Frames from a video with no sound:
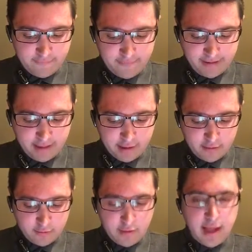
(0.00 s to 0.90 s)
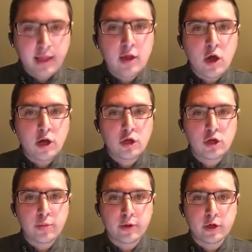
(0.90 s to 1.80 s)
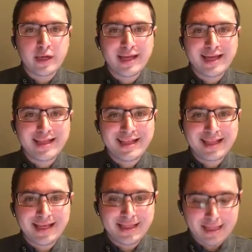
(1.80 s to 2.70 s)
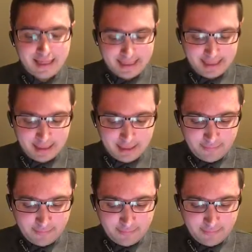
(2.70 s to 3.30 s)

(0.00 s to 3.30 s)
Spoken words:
faces trial October 16th.